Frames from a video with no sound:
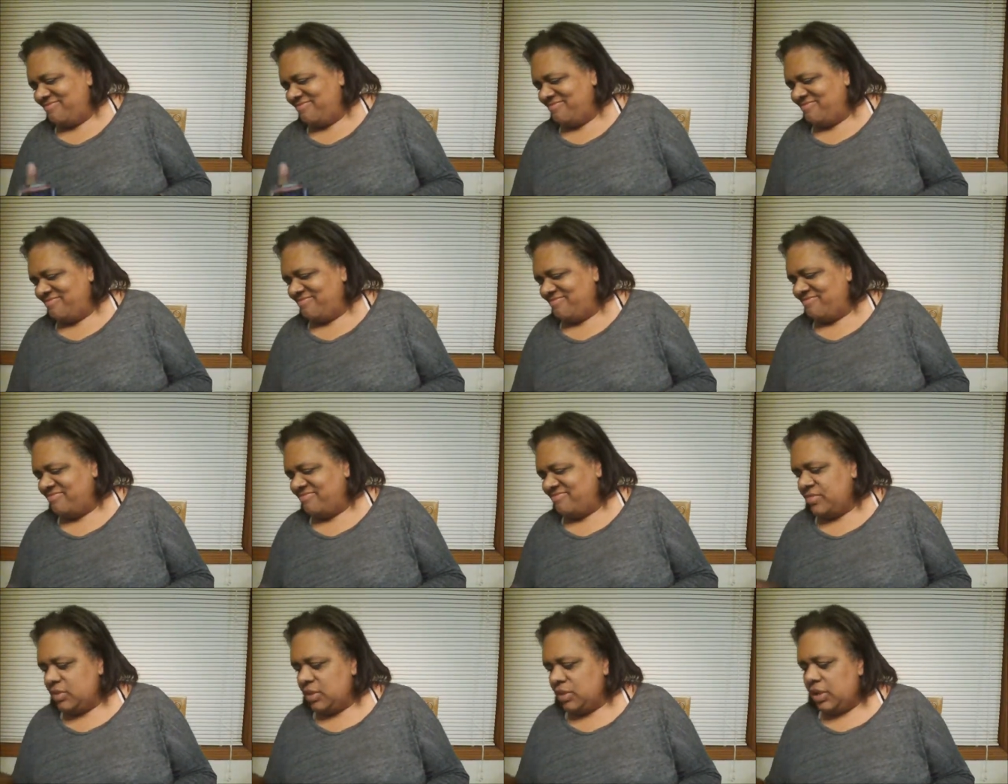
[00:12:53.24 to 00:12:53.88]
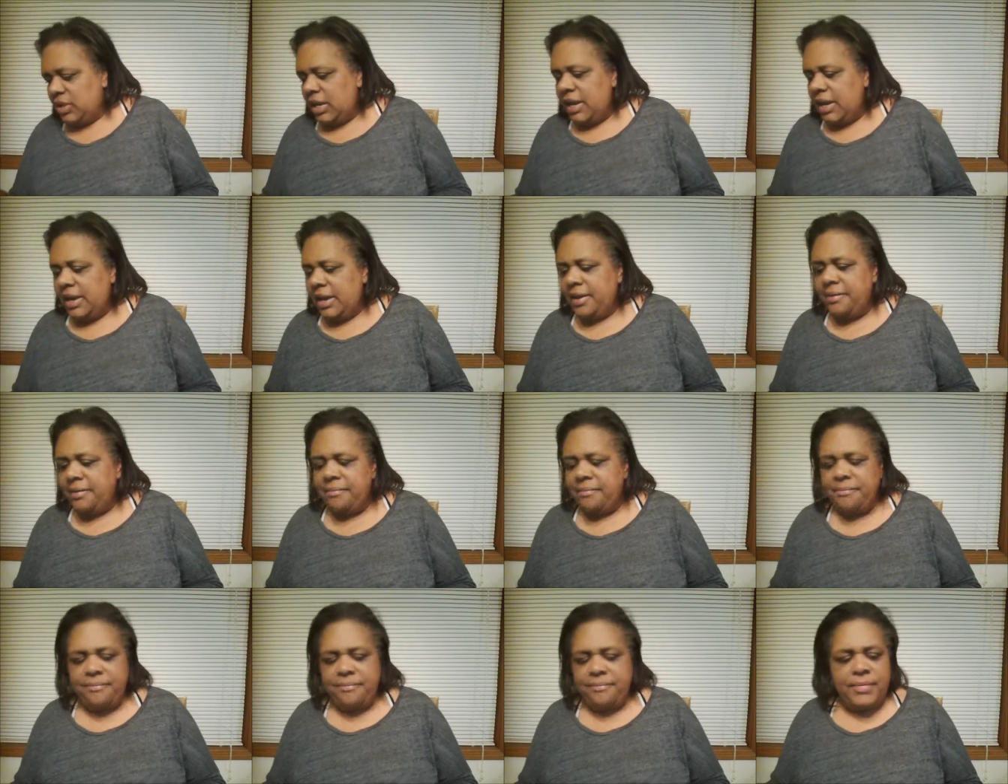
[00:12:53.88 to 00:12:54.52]
Okay,
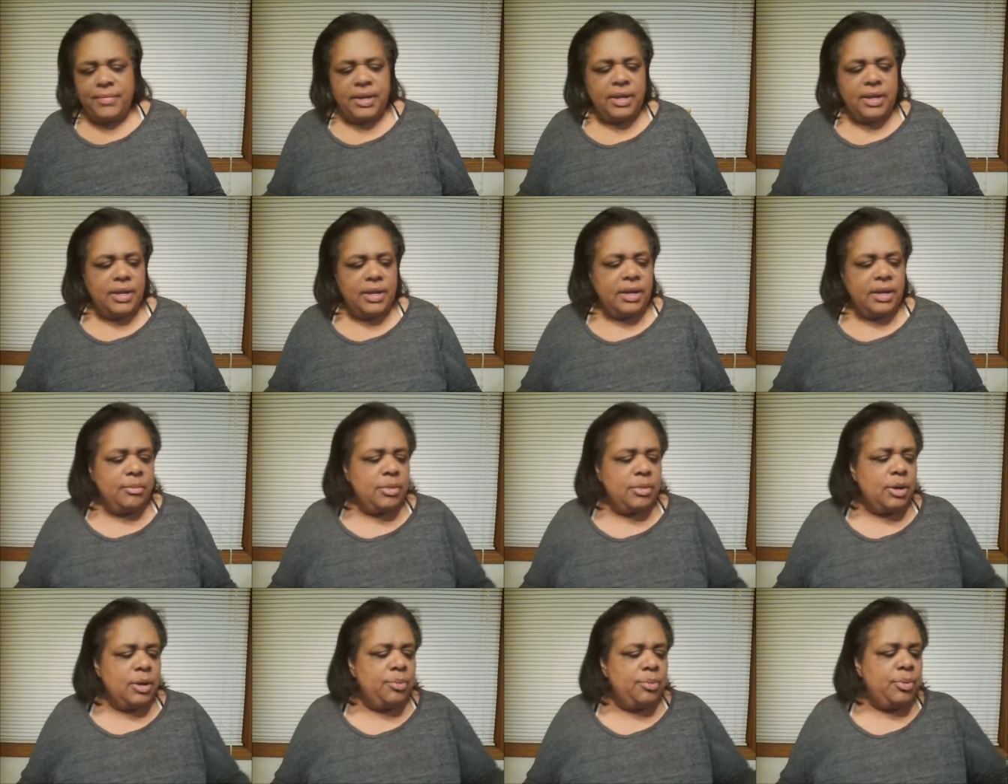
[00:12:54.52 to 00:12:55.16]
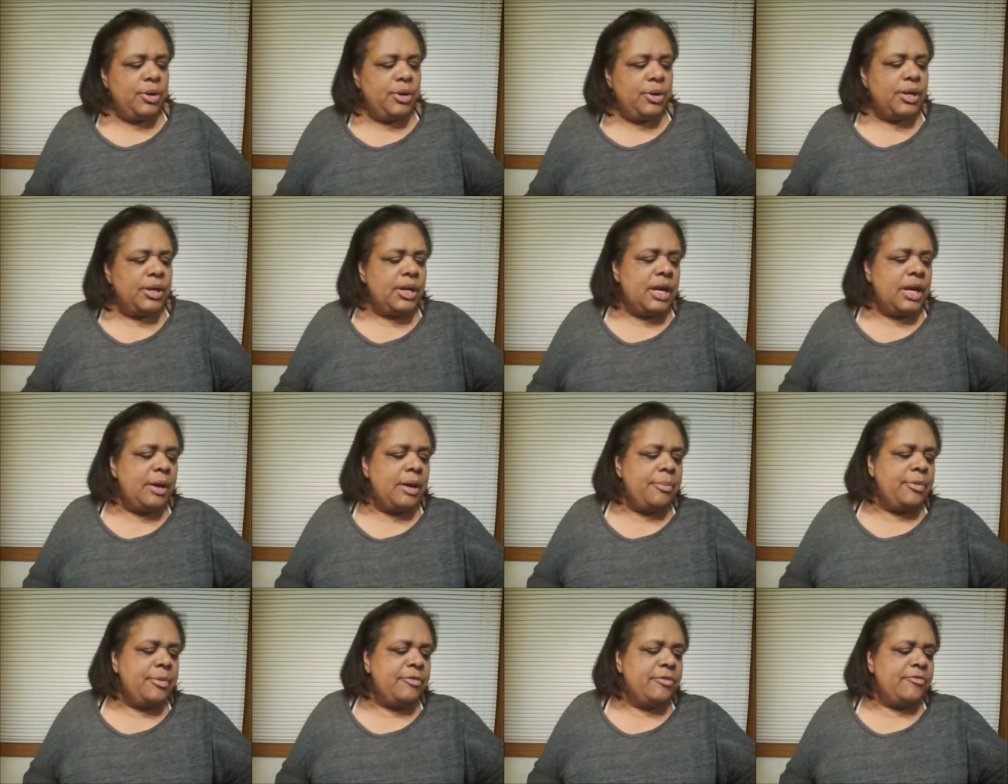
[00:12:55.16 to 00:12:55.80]
I'm gonna pull a
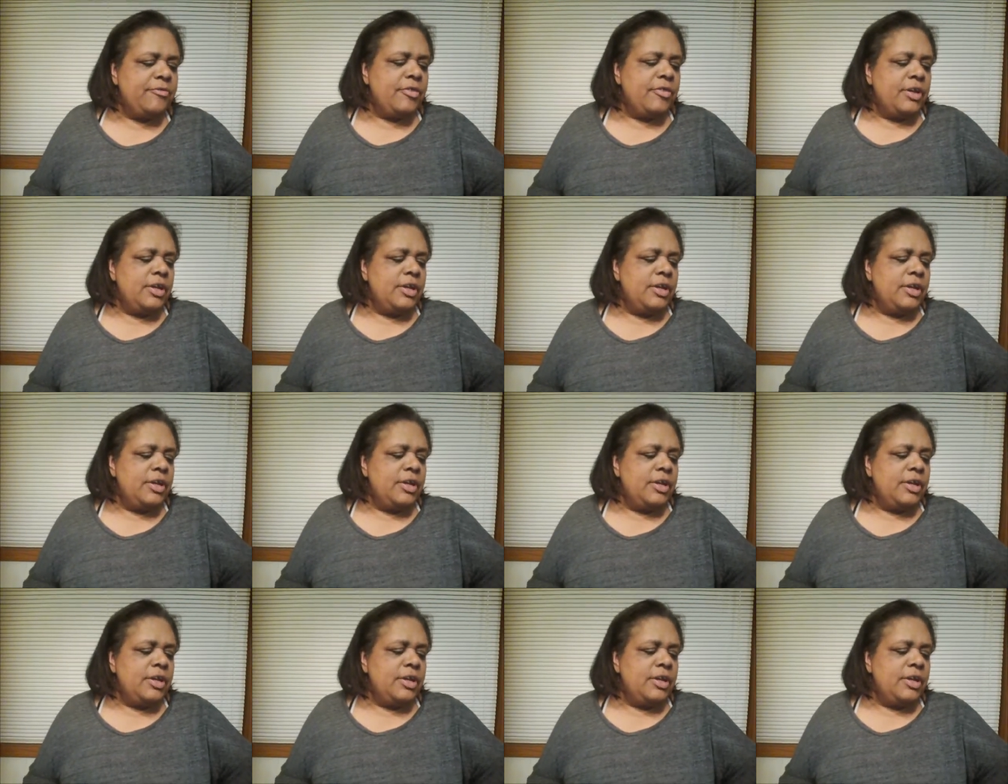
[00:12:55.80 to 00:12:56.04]
couple of,